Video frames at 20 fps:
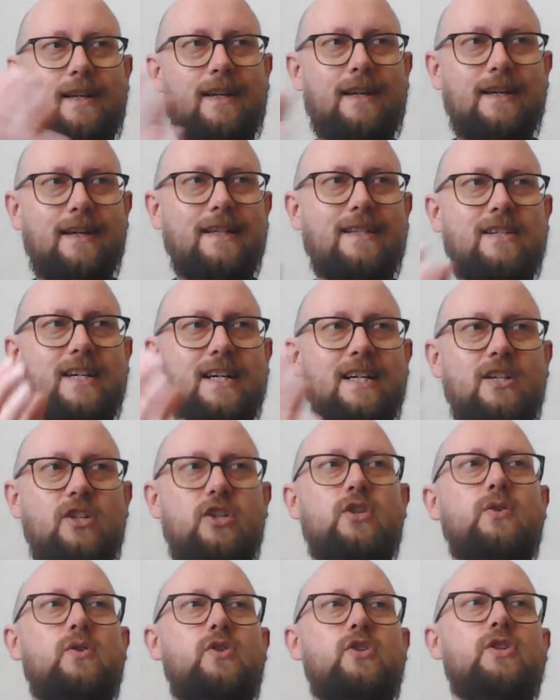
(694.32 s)
It
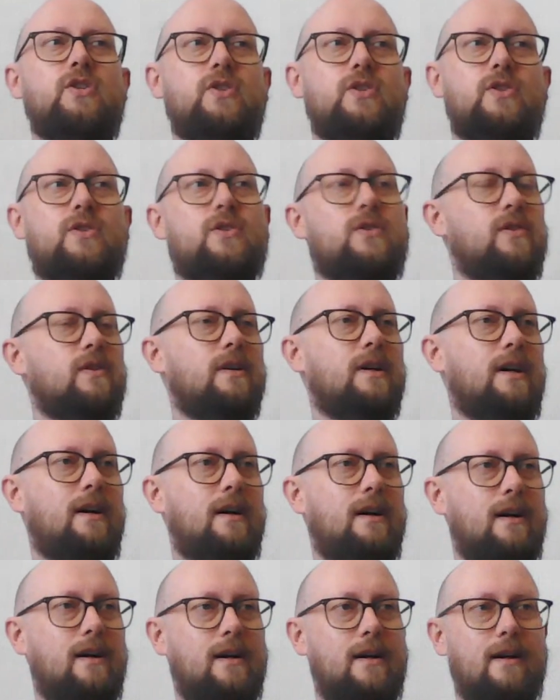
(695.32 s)
takes you just
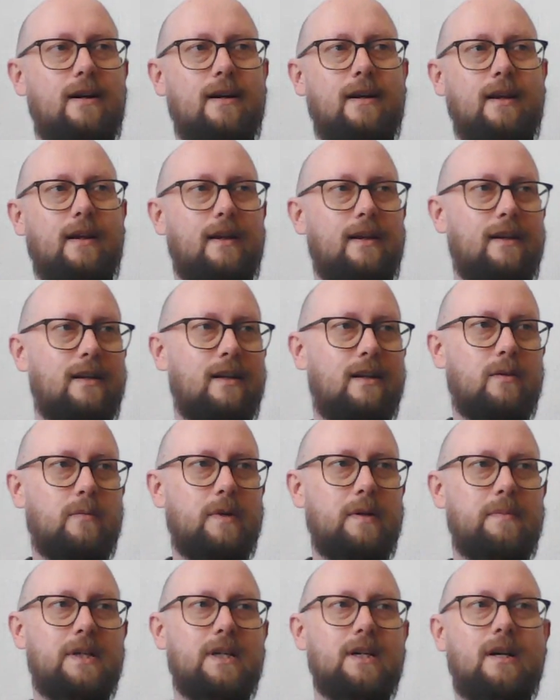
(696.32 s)

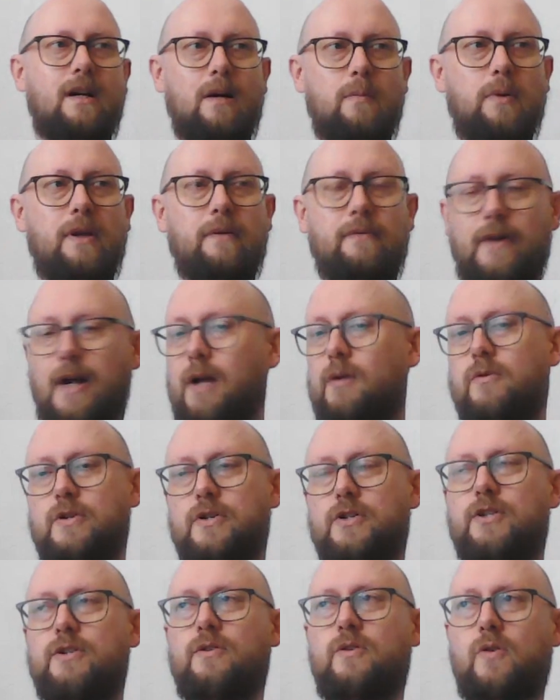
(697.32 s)
maybe a couple of
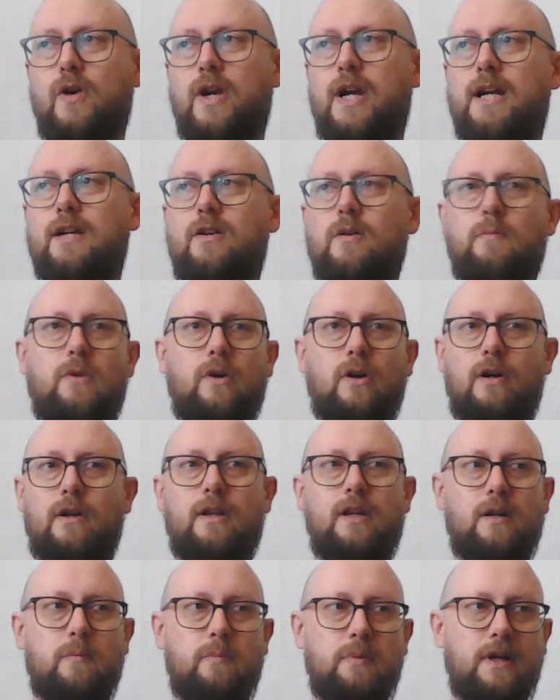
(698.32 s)
hours to create your
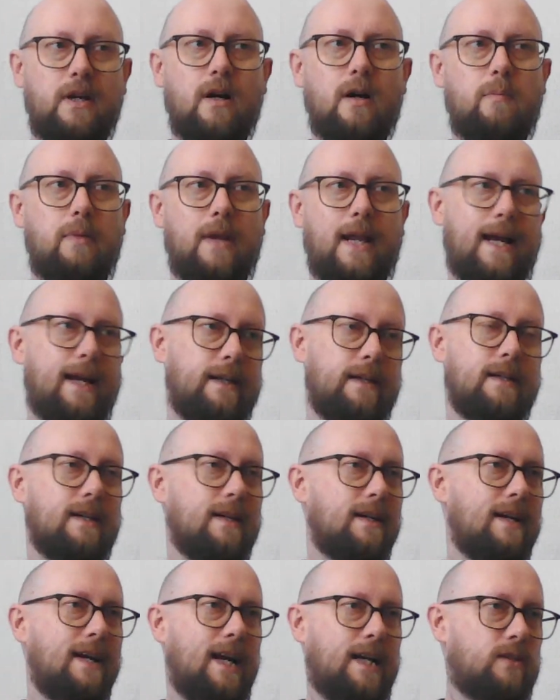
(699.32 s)
marketing and PR plan,
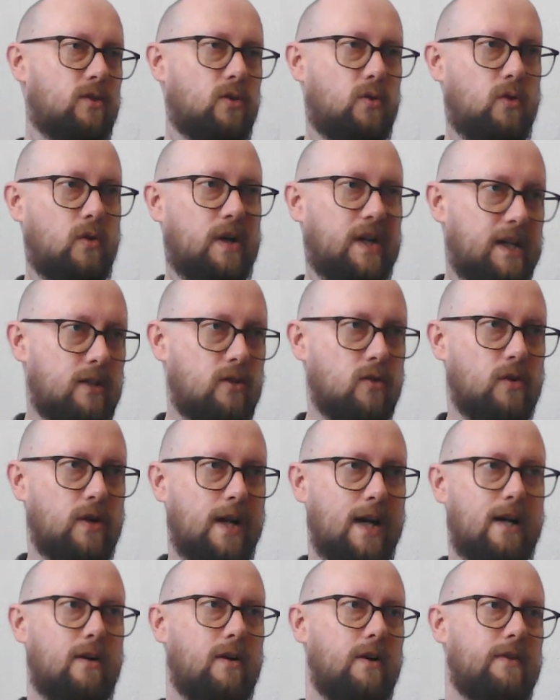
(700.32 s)
and to create your
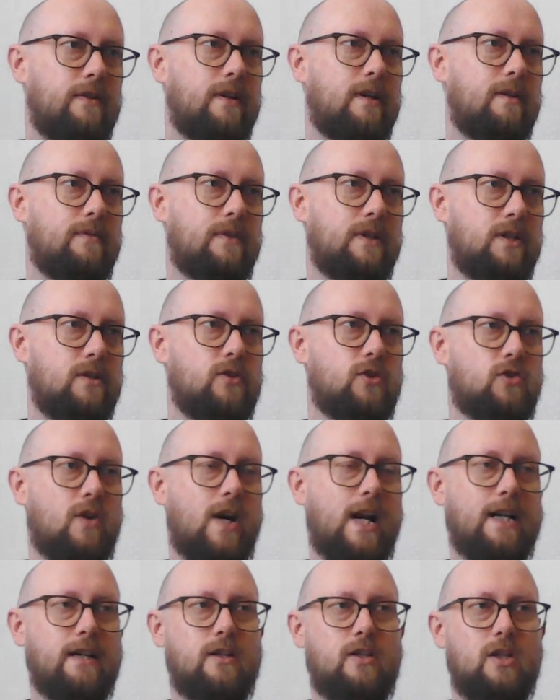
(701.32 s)
narrative and your
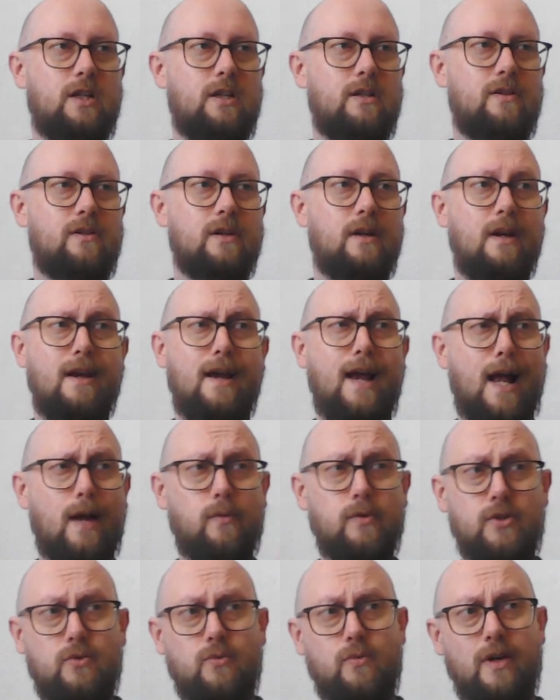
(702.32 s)
strategies.
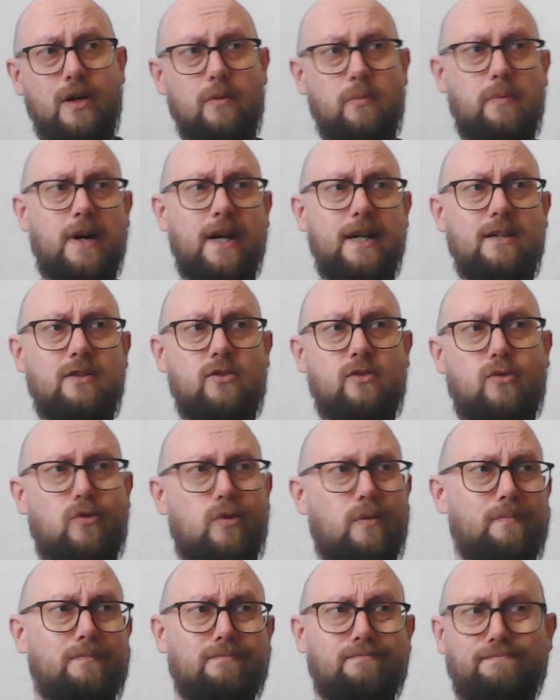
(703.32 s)
I was doing a
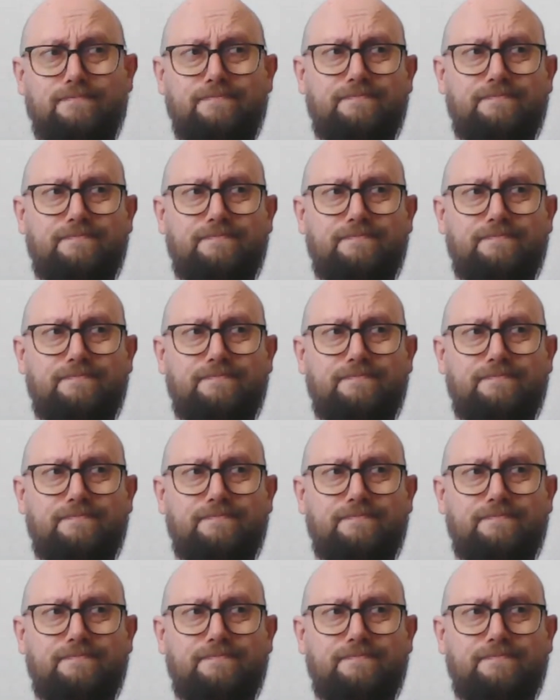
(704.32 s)
brainstorm,